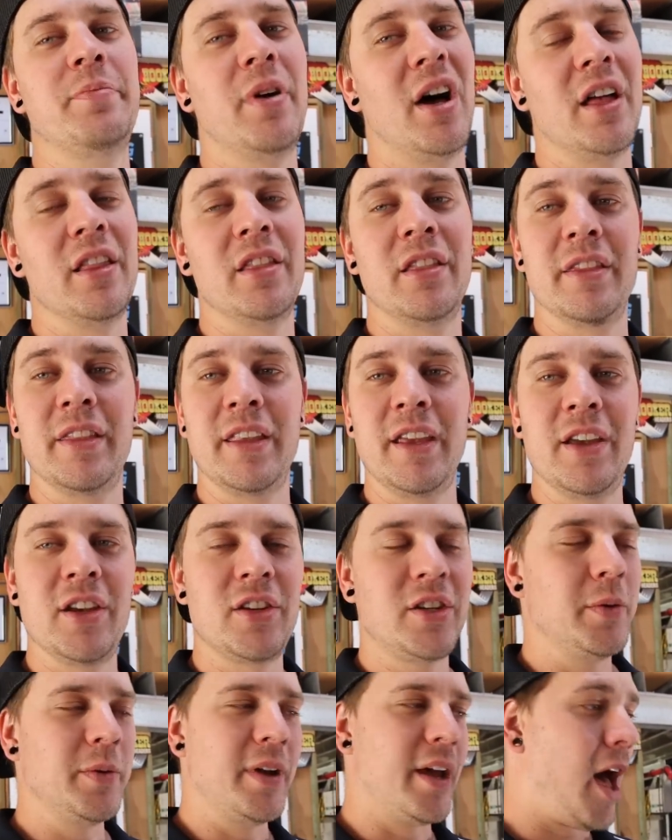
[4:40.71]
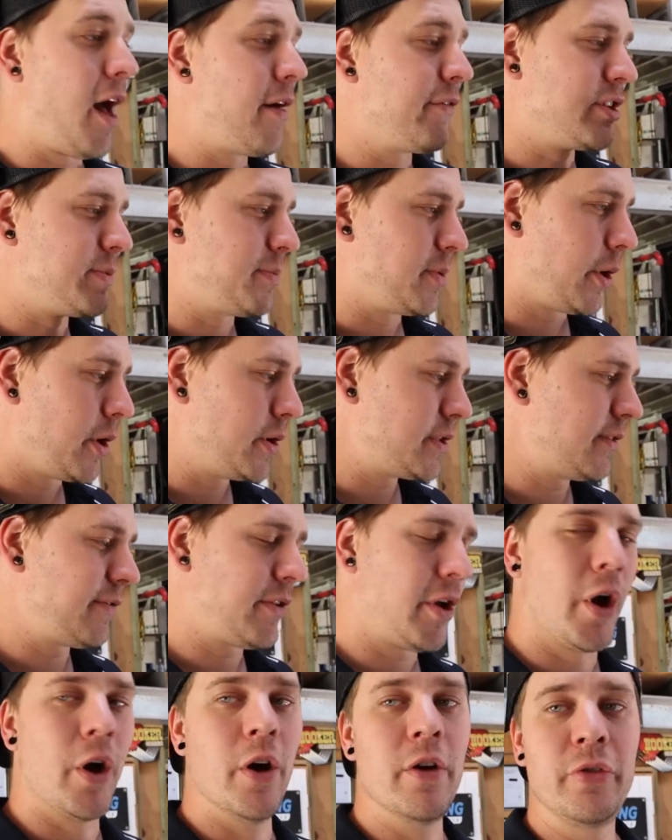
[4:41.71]
but the issue we have is because
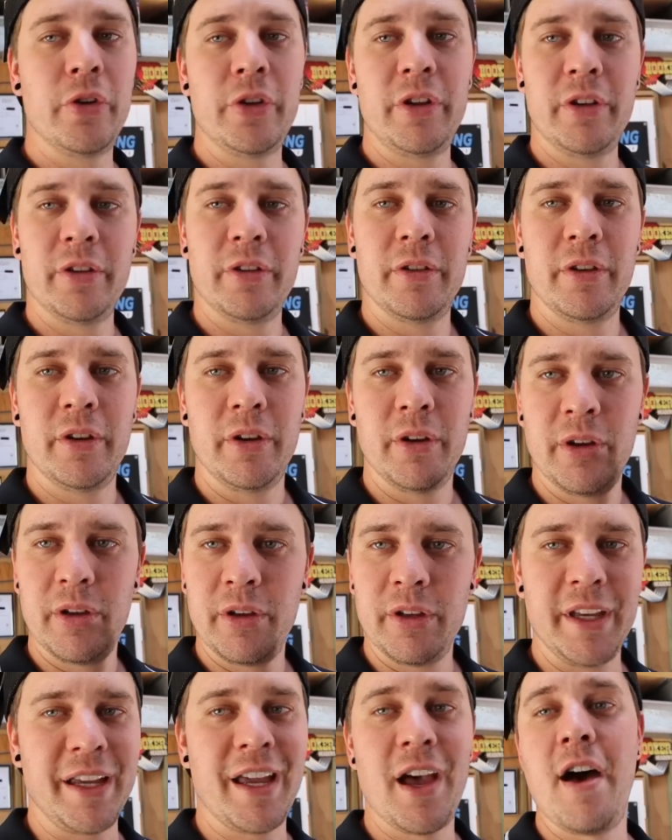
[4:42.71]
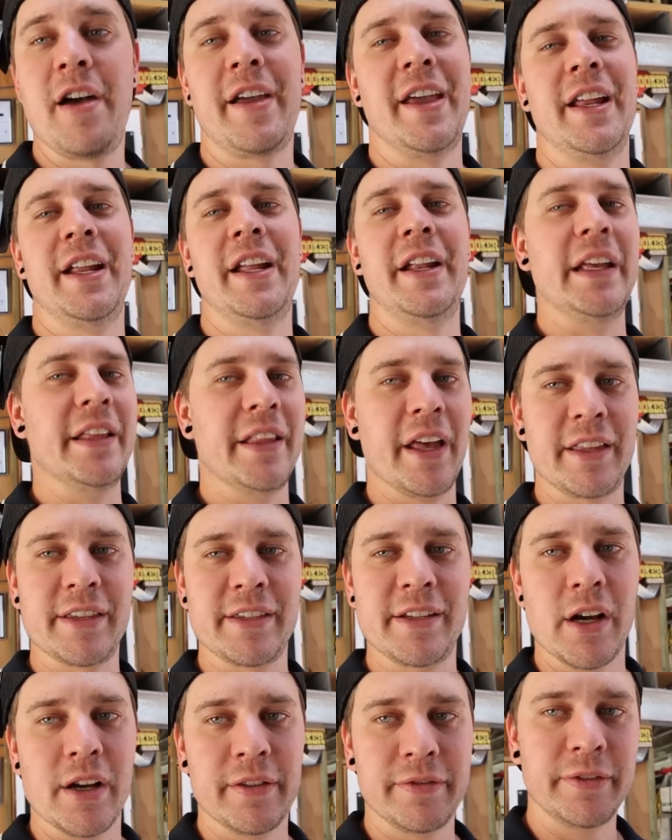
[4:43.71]
of COVID, you can't get any of that
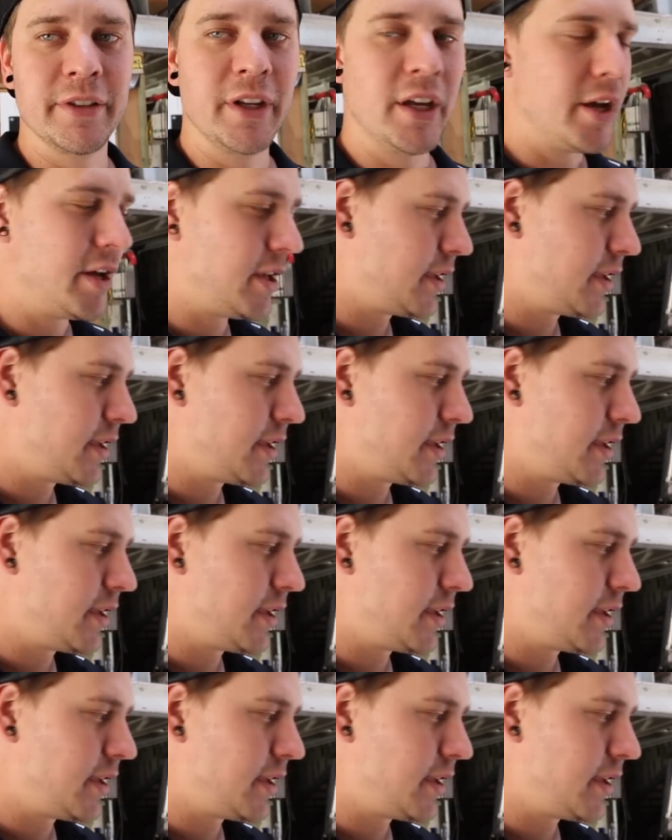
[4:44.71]
stuff.